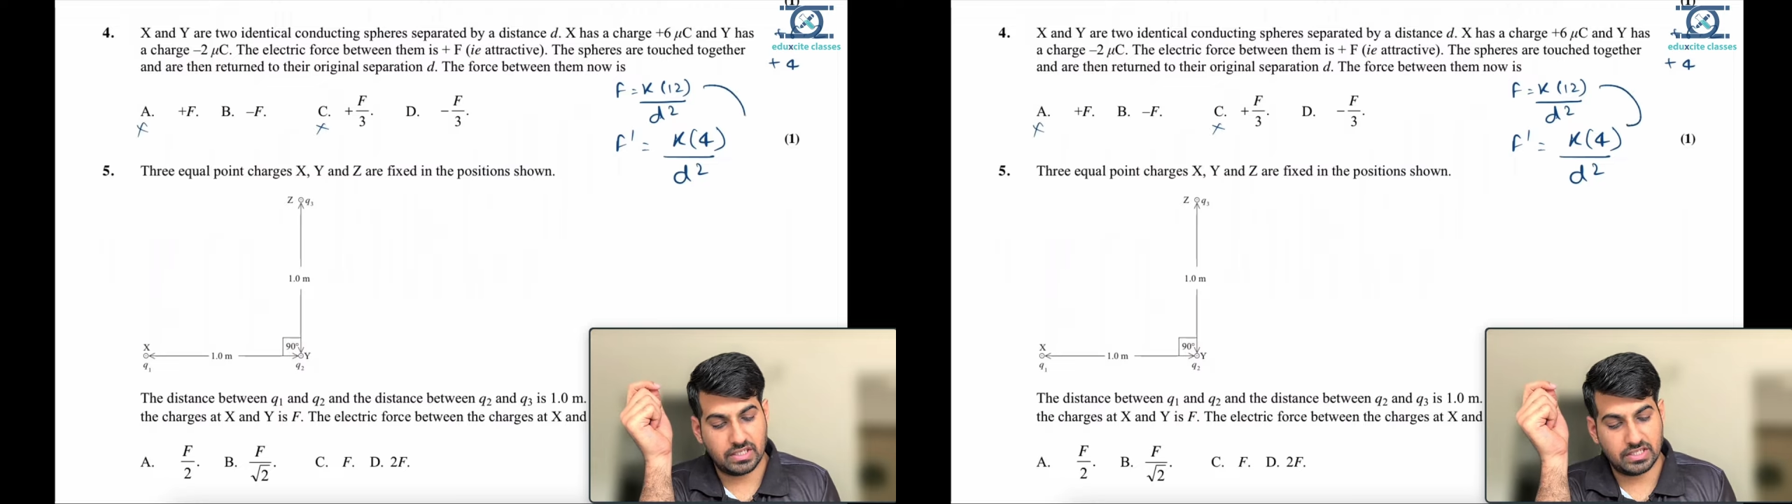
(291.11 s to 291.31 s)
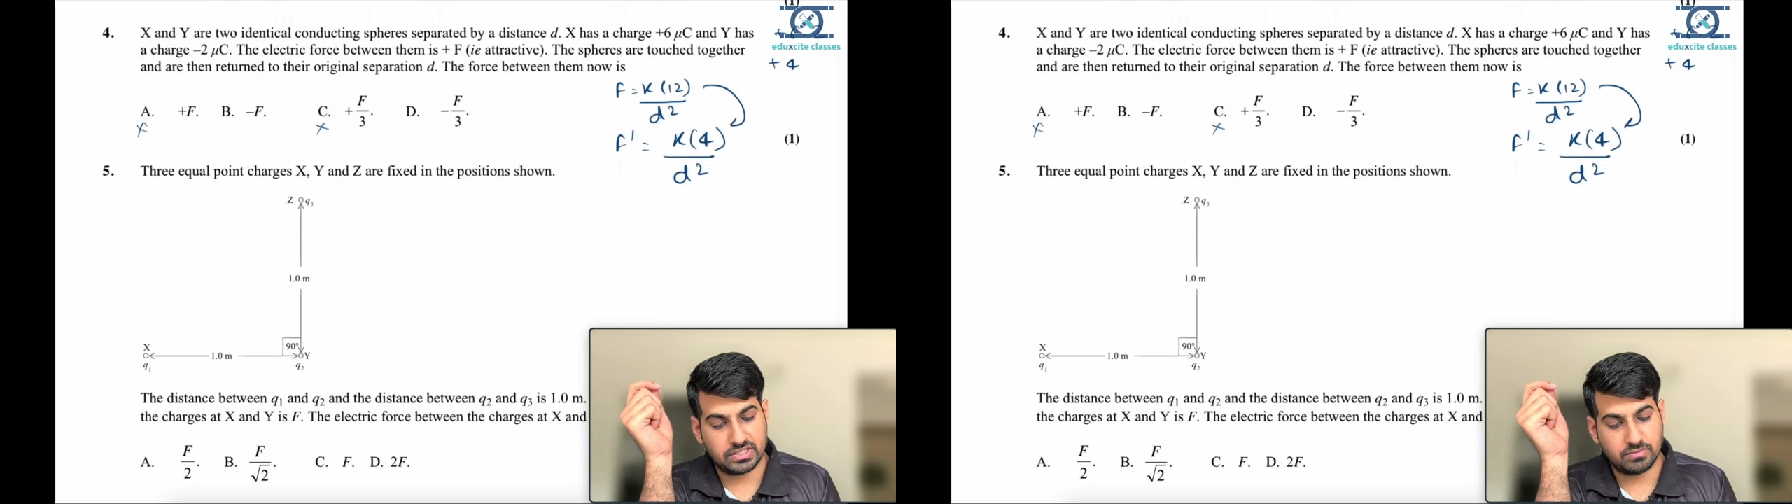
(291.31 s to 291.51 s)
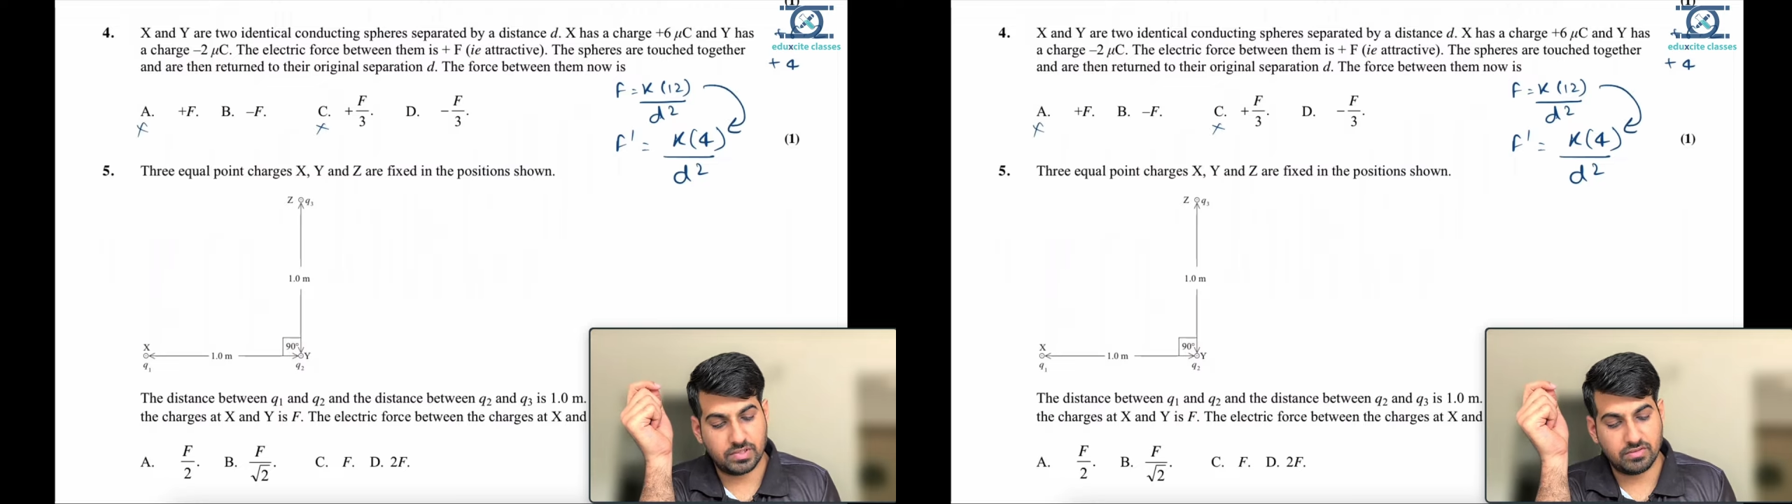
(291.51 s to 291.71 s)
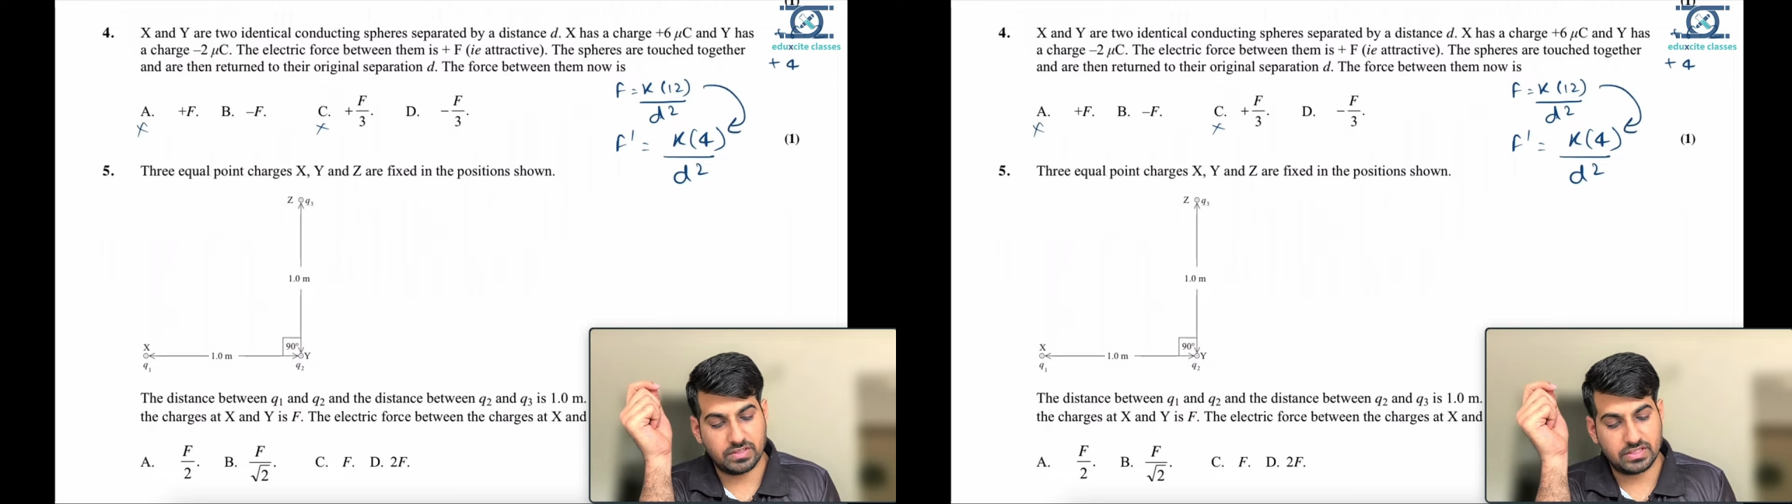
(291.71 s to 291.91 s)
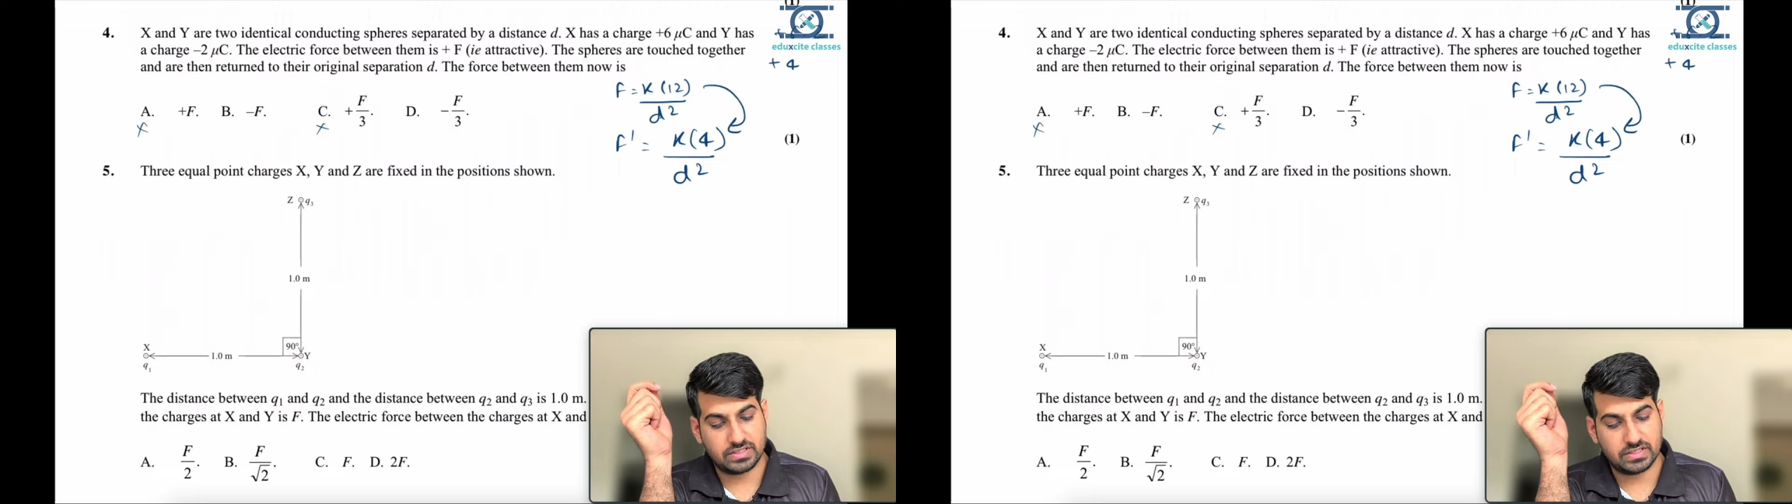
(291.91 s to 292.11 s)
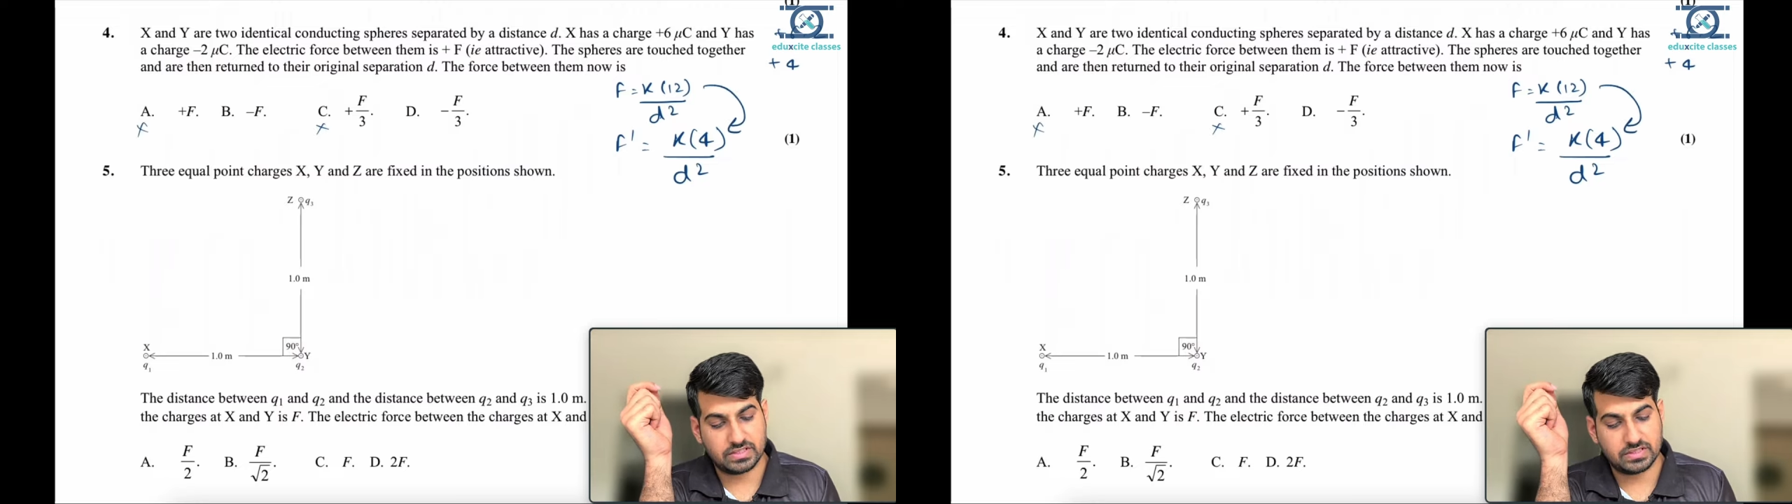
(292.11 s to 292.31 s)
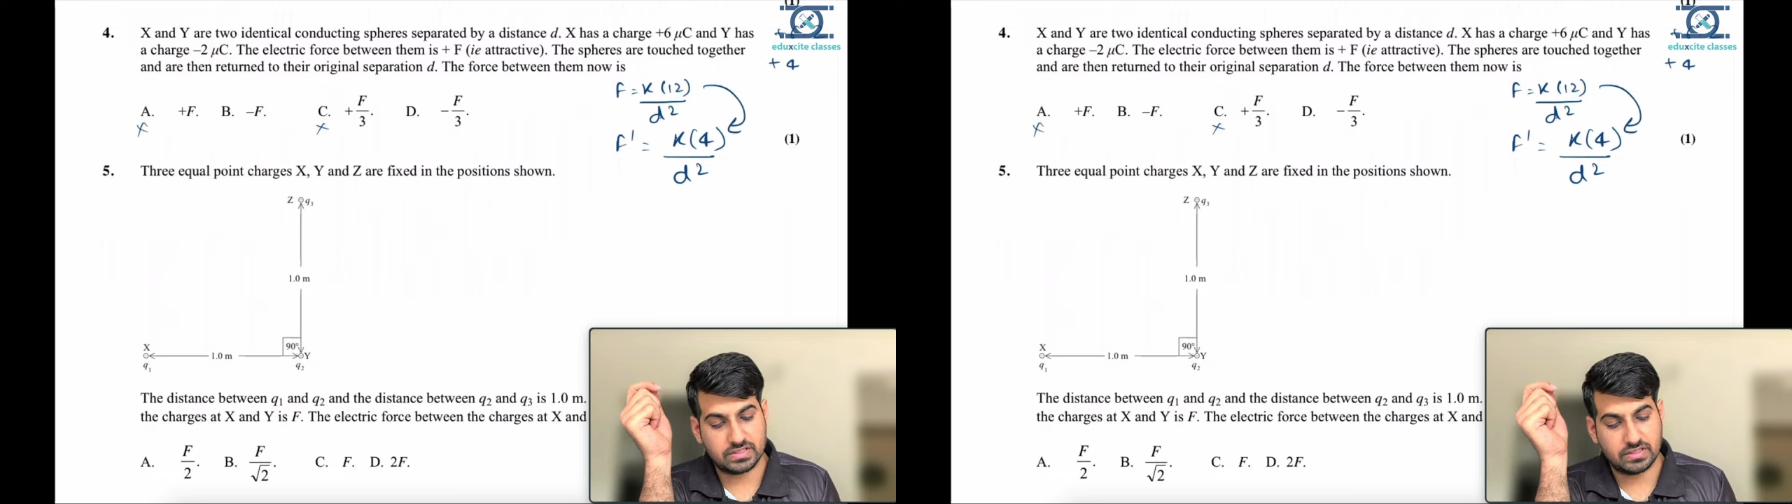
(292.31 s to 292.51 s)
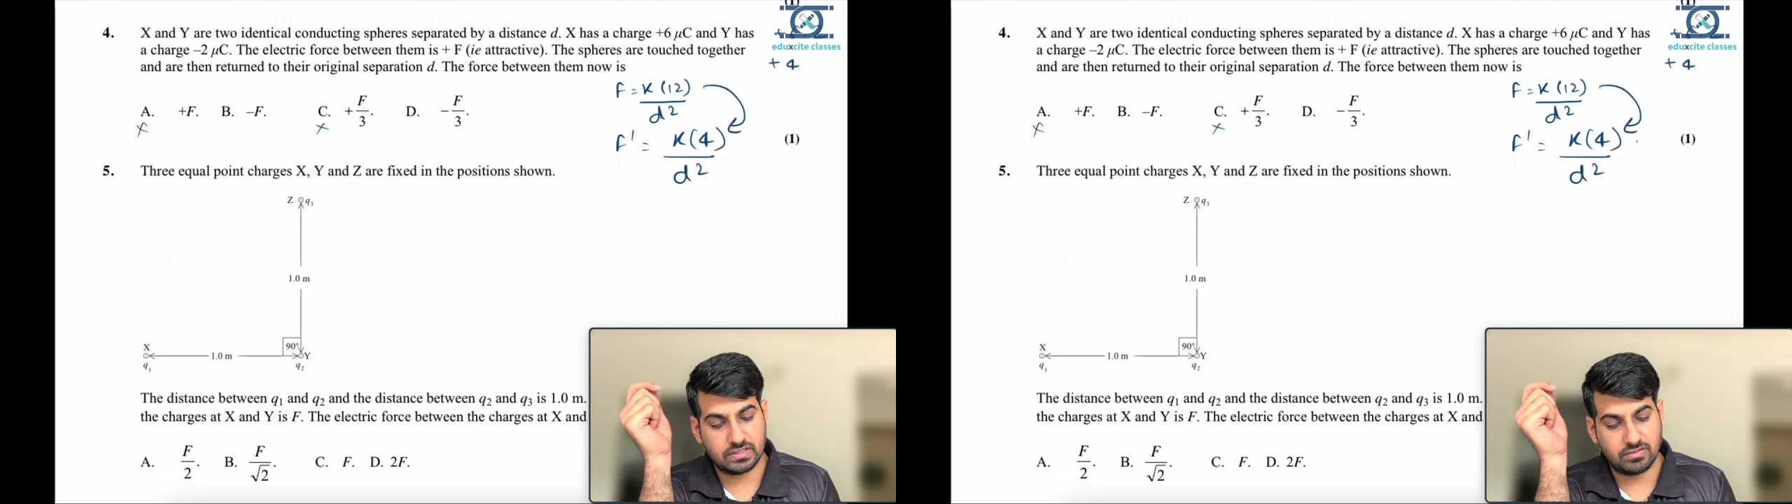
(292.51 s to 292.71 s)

relation between this is